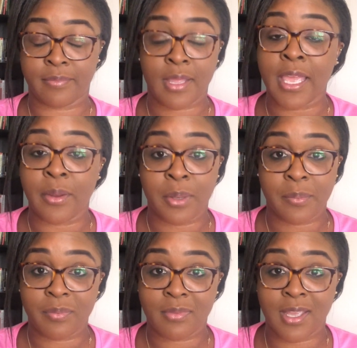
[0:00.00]
anyway,
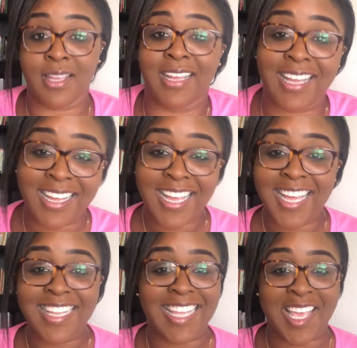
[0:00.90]

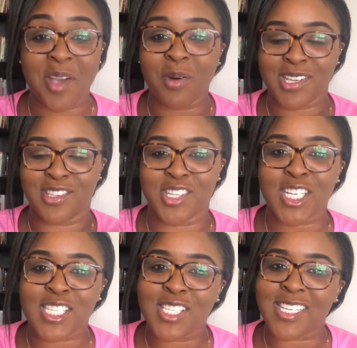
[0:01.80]
it was
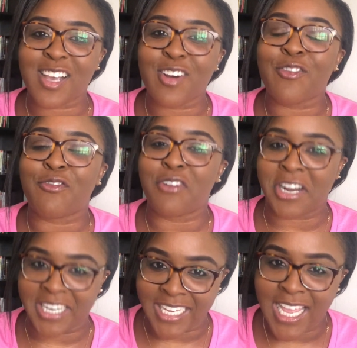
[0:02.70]
just
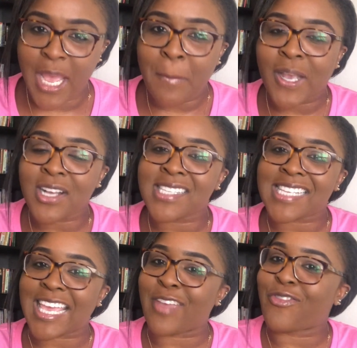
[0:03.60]
funny, because
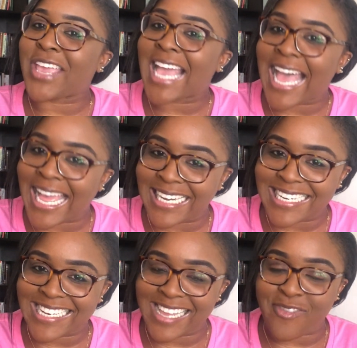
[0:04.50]
if he had
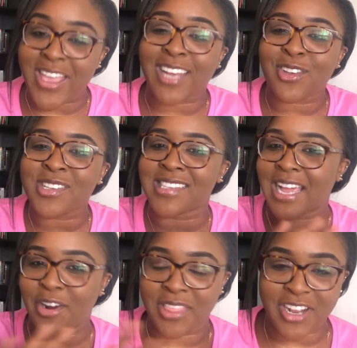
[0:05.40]
if he had used
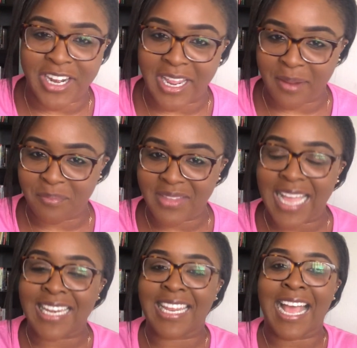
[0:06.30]
another name
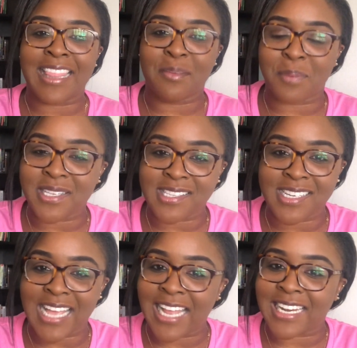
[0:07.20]
and he, and the
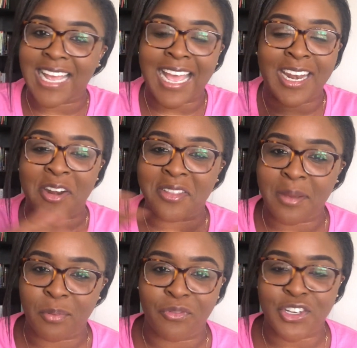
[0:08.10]
person had had another
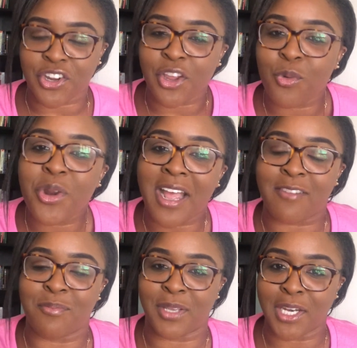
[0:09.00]
profession, it wouldn't
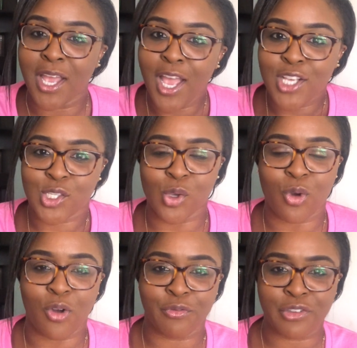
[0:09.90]
have been so
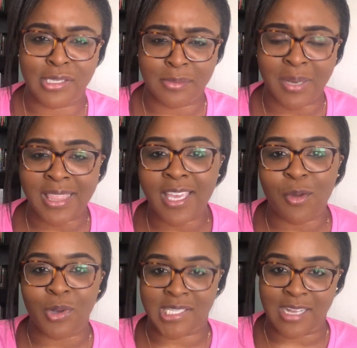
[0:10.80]
confusing. But I think
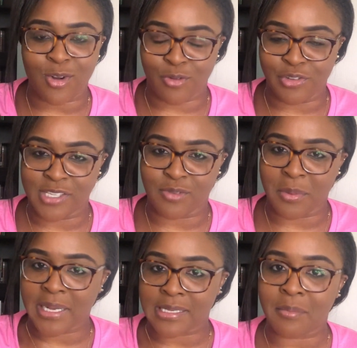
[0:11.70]
it was now confusing for me,
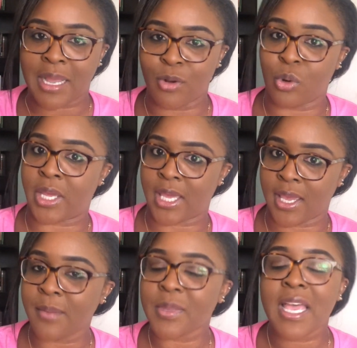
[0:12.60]
because I'm like, okay,